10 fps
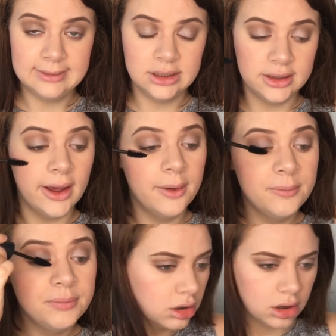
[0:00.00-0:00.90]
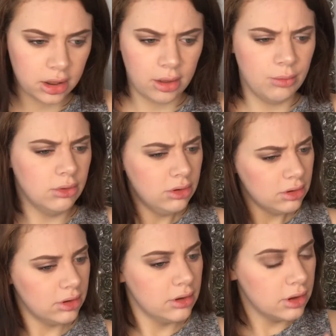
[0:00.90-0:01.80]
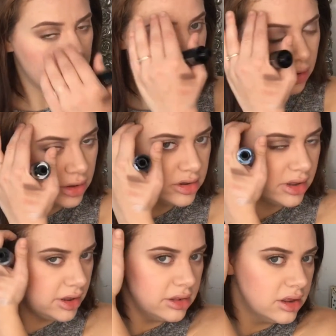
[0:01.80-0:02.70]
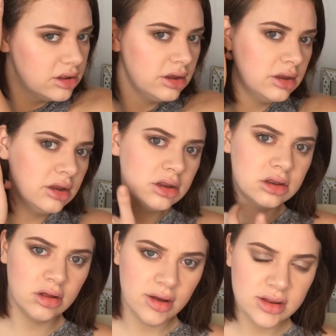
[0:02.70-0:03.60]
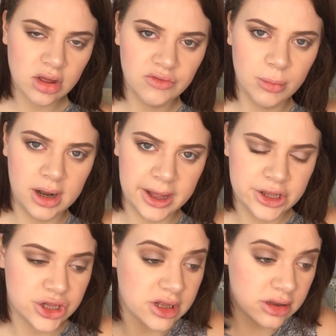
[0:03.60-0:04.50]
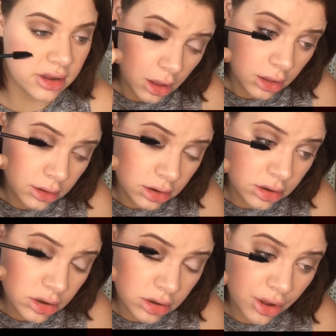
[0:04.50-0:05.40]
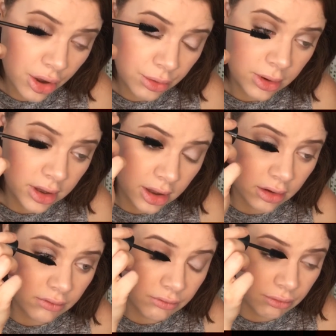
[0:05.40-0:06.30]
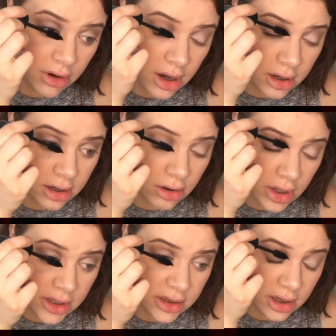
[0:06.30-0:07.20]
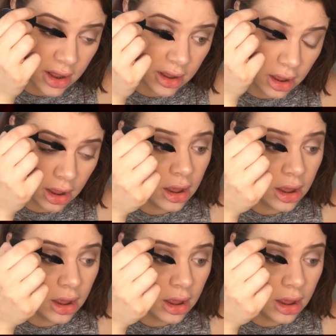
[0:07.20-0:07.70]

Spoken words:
yeah. Okay, what? Are you guys seeing this? Look at the size of my lashes. This is just coating it really nicely.